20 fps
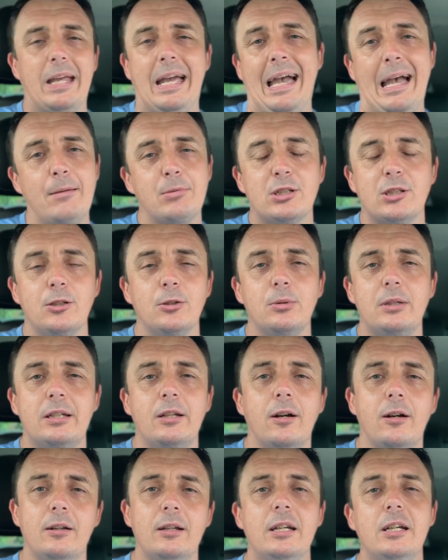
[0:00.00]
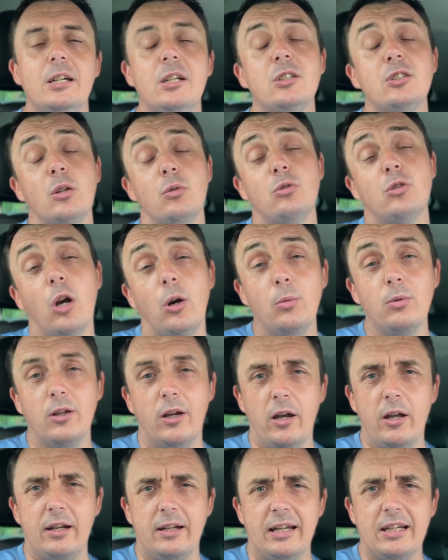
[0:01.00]
Absolutely not. So don't
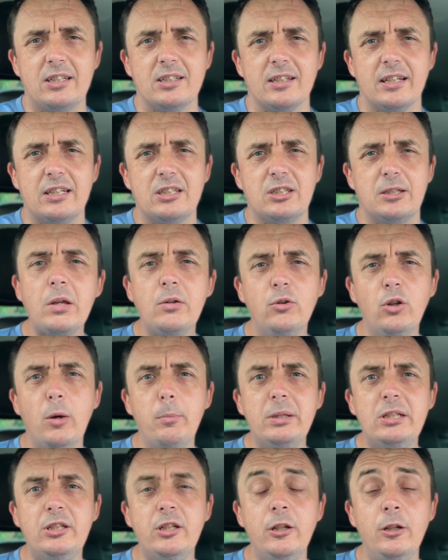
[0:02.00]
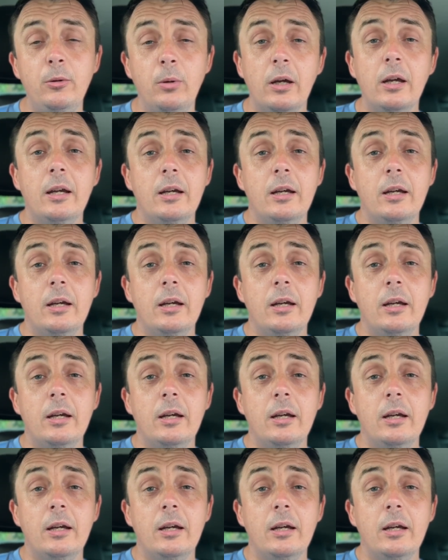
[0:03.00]
learn in isolation. Number 2,